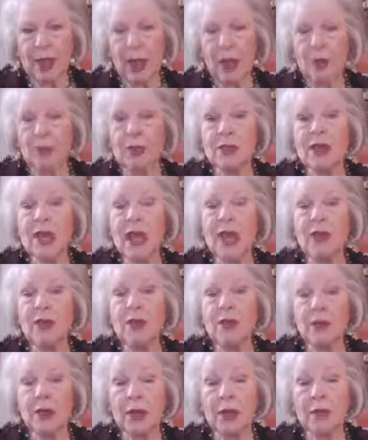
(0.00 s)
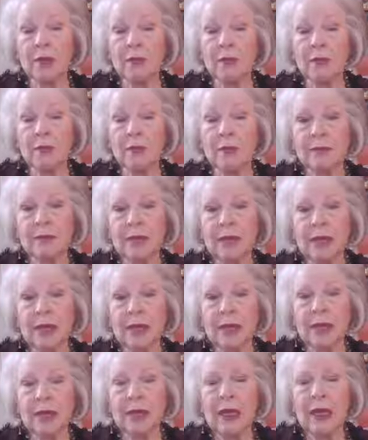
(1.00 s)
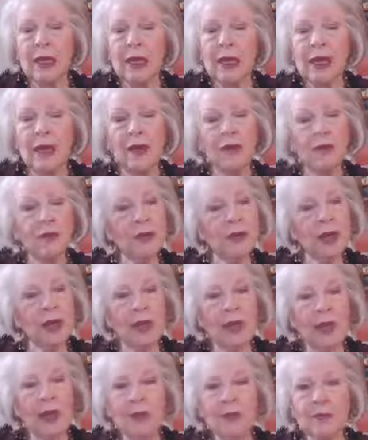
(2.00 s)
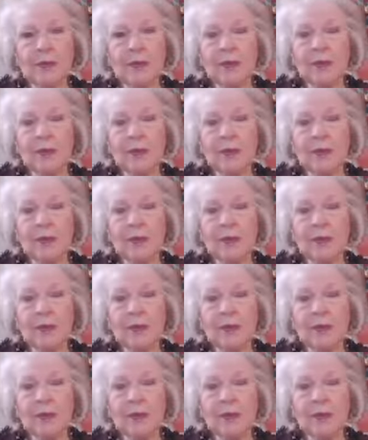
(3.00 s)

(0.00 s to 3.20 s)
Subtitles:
I was angry. Every day